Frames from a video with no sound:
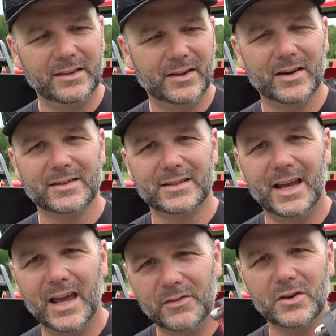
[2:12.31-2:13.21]
there is a
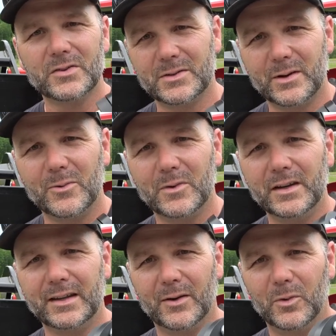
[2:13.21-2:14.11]
heavier duty
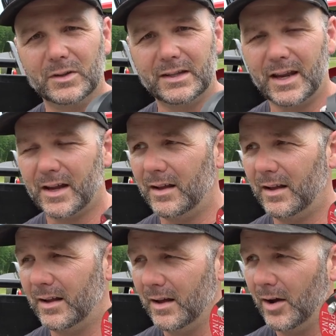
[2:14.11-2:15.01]
one that will take
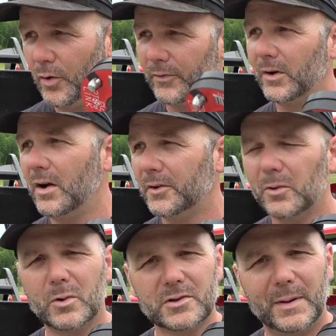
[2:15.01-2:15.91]
uh, over
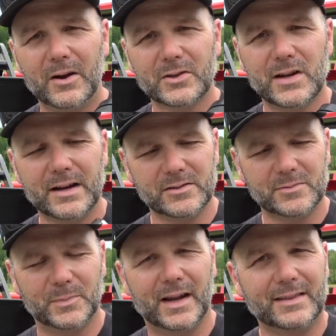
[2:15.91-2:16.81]
100 horsepower tractors,
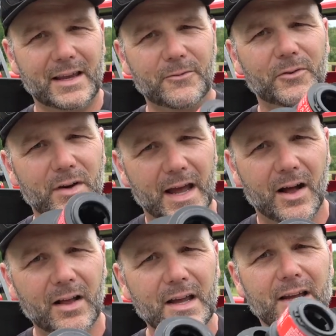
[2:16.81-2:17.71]
but I think for now,